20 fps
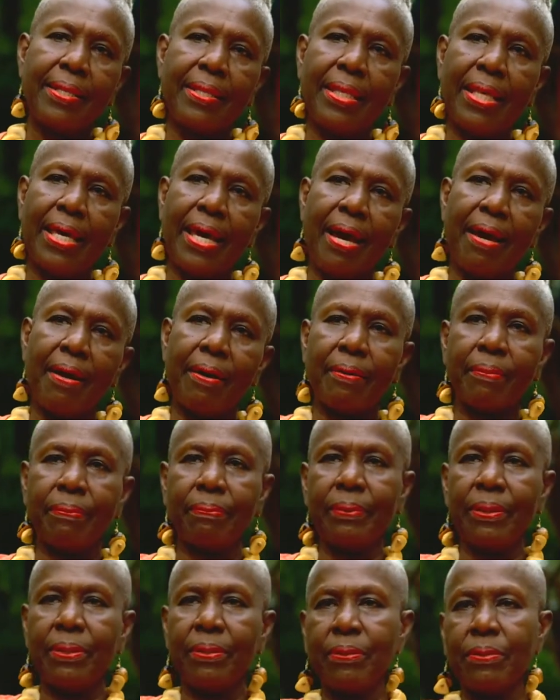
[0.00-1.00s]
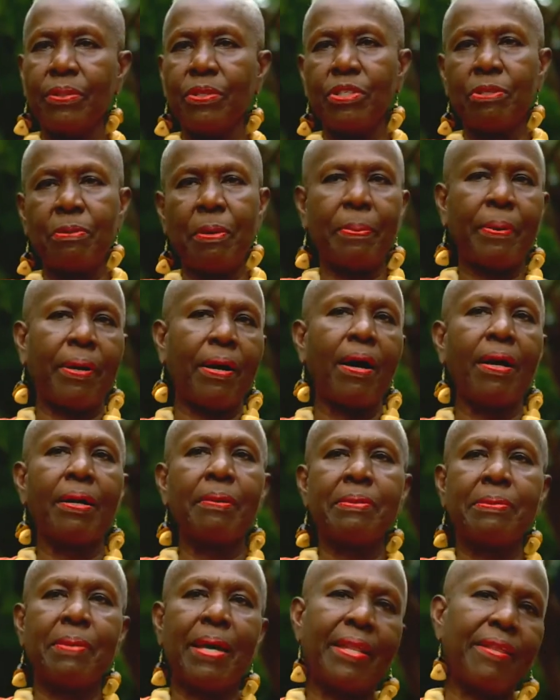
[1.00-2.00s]
They are, you know, newspaper
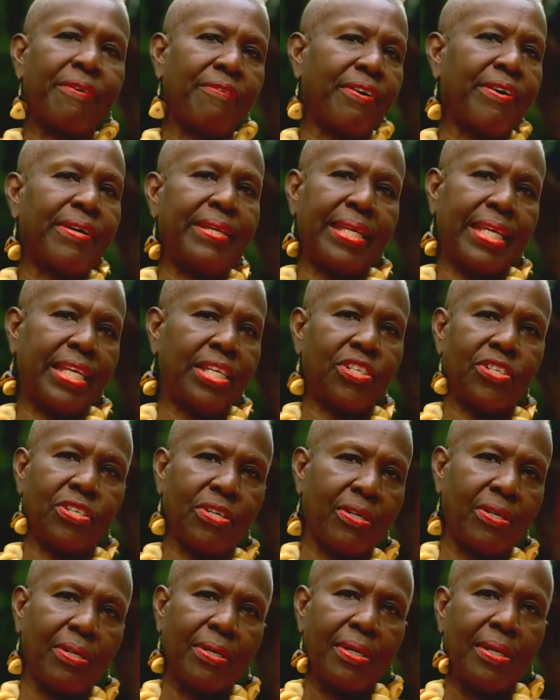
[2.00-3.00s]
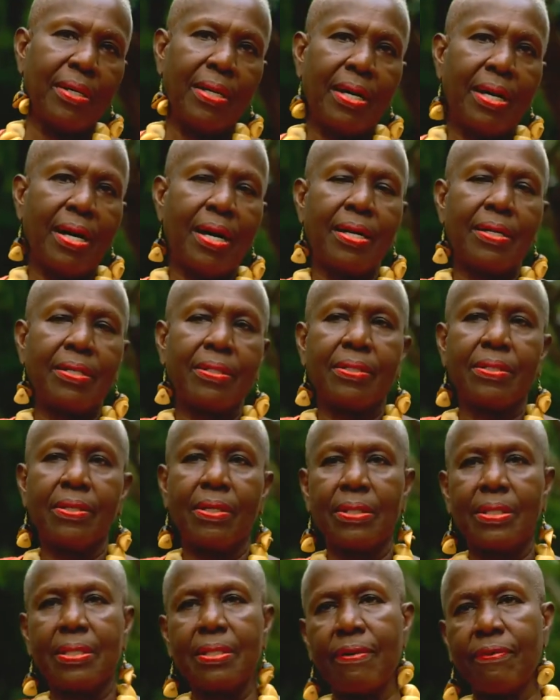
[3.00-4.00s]
columns by their very nature are
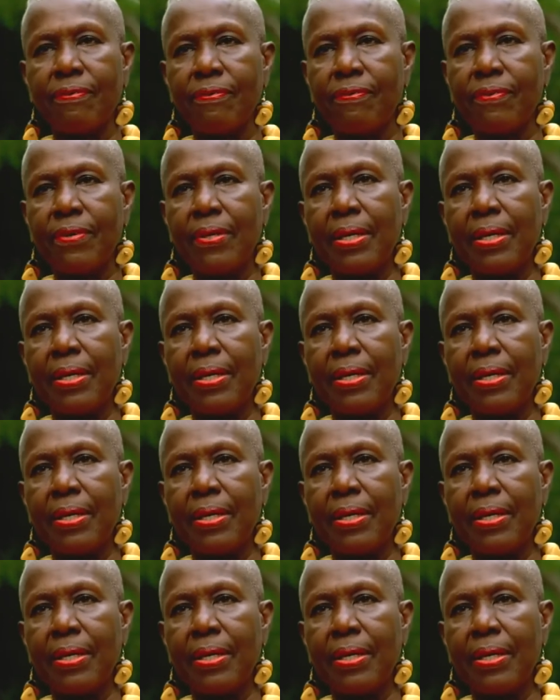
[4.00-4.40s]
sort of